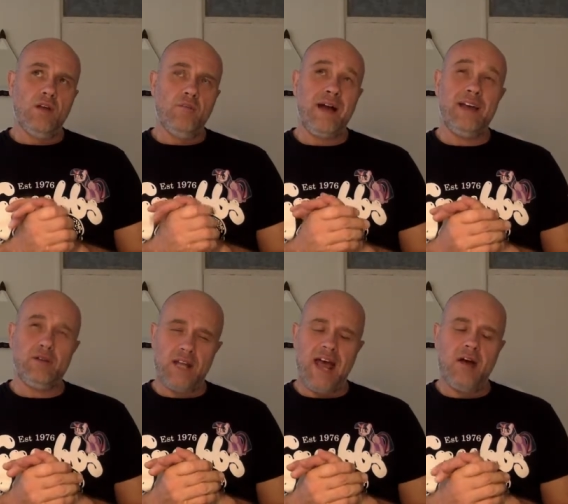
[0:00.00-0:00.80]

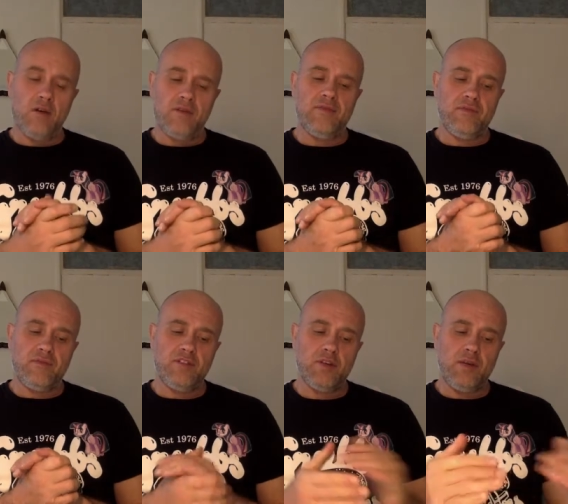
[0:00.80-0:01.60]
bailed out of
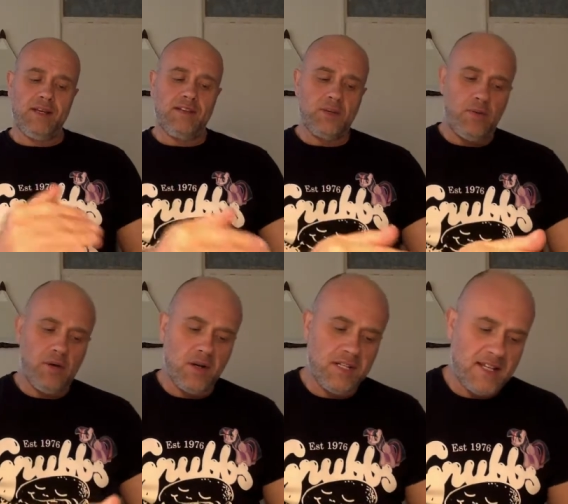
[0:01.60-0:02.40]
doing this
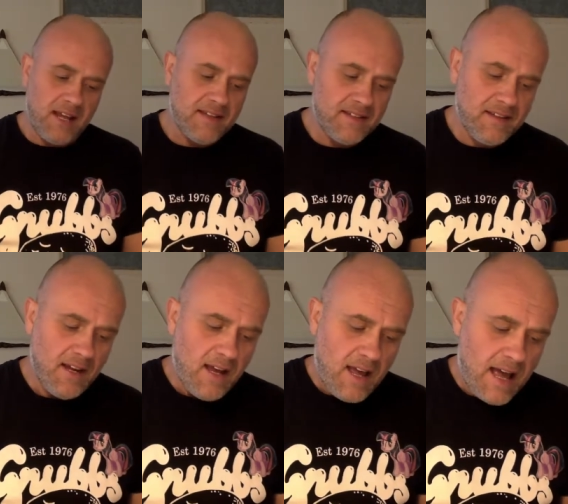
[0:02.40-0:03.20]
process
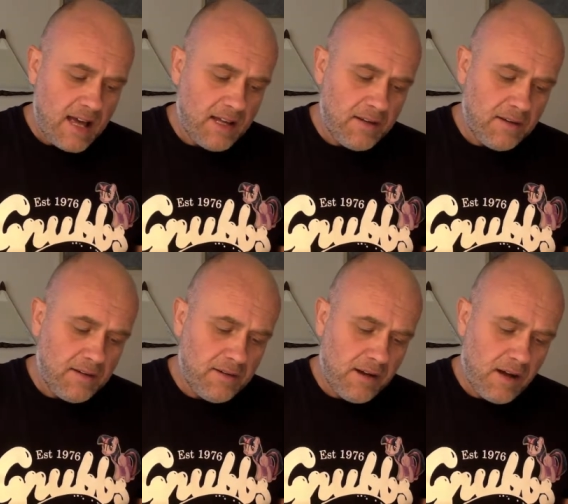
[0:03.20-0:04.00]

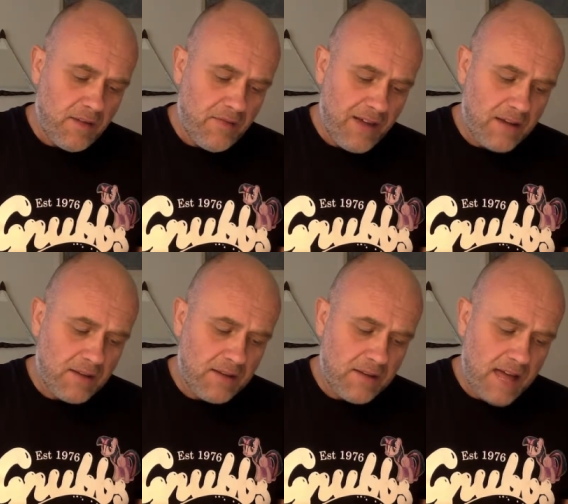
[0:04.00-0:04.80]
and I
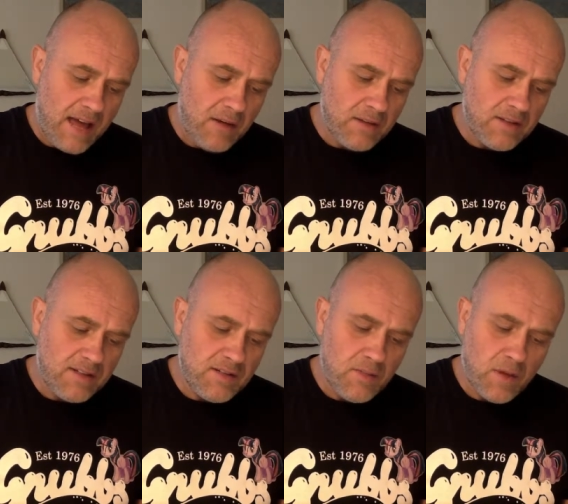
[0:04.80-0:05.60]
found out
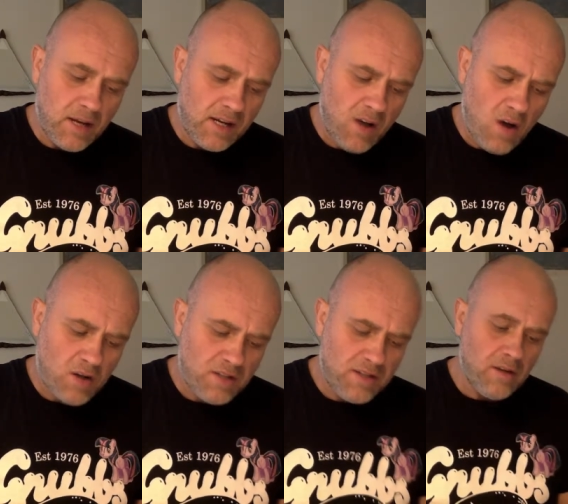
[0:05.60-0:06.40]
to my
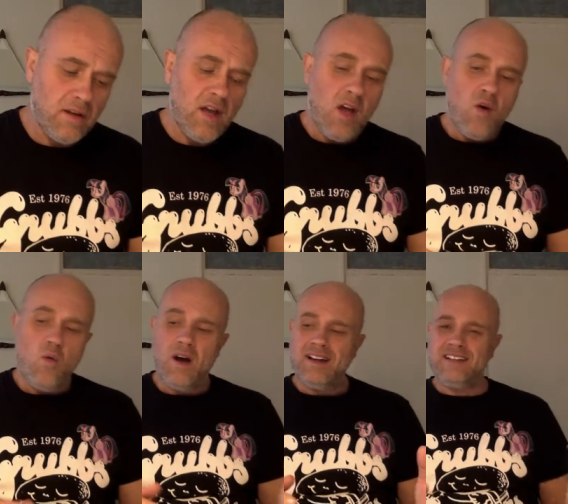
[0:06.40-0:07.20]
cost that
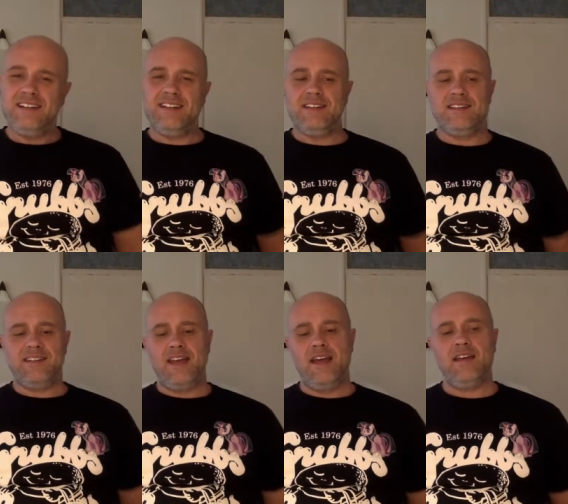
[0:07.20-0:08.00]
what I did
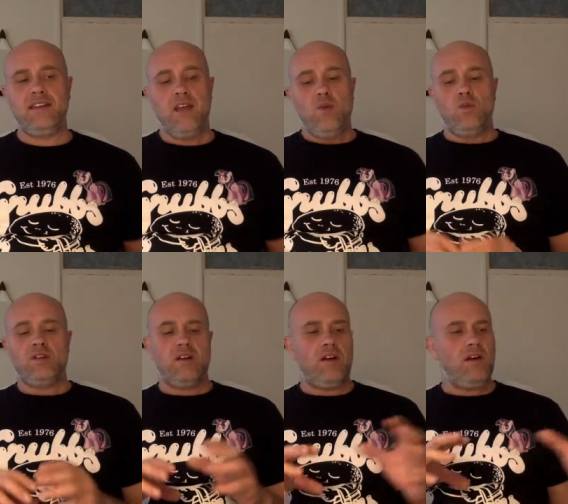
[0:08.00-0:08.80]
instead
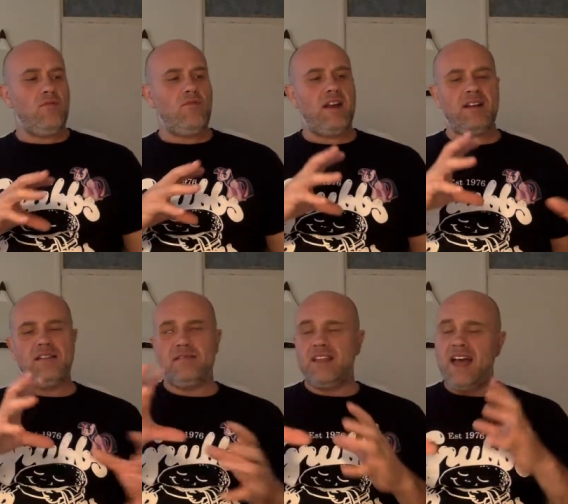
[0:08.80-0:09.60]
was I
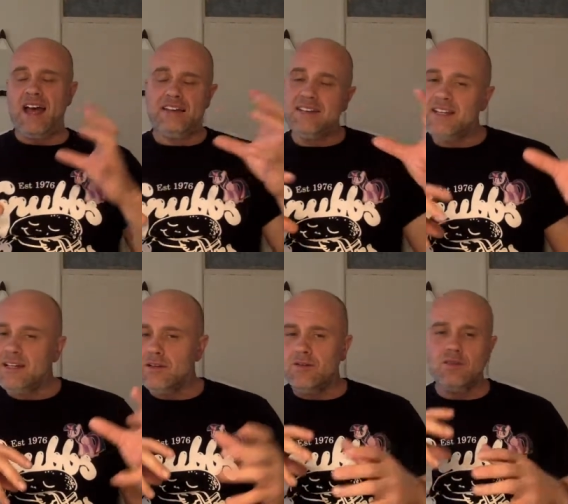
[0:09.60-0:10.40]
ran the hand
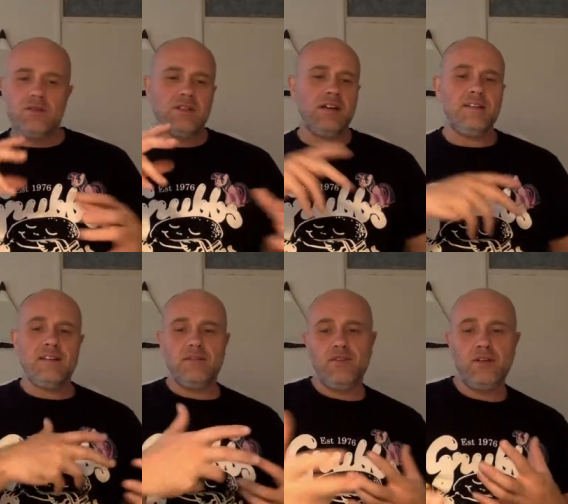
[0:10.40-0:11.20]
signals, I
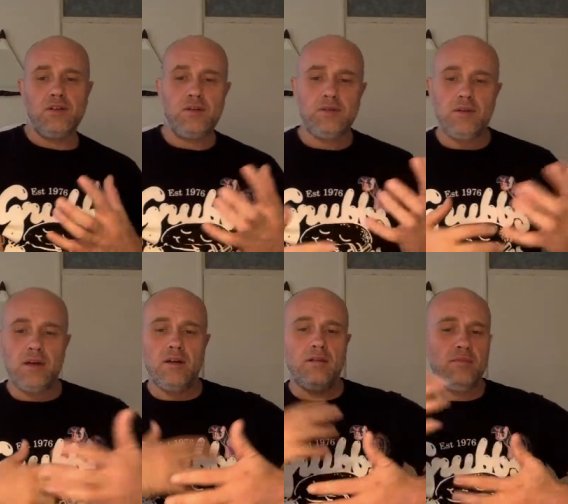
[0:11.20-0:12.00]
did a few
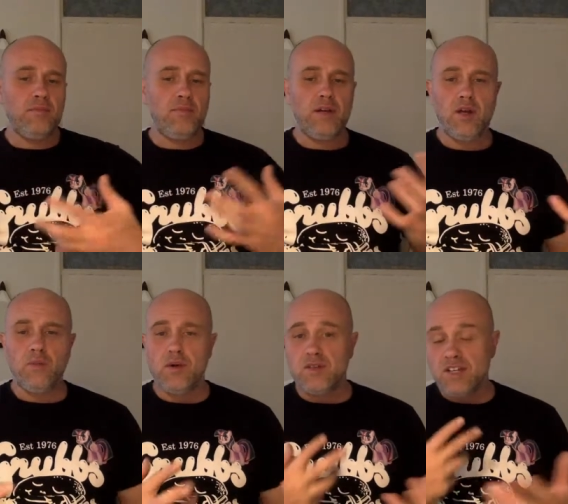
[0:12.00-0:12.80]
um,
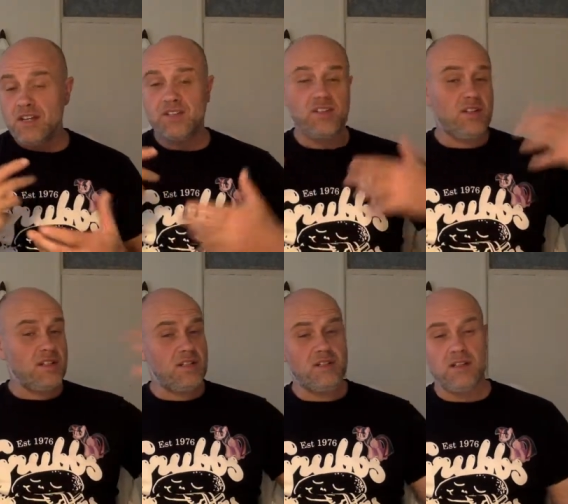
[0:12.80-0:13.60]
bonobo
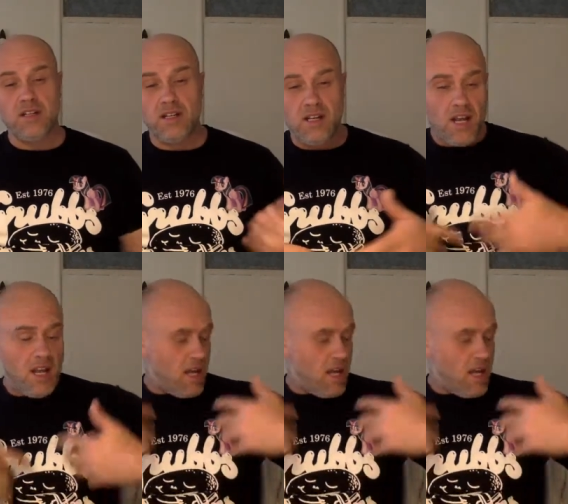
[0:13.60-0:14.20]
gestures, the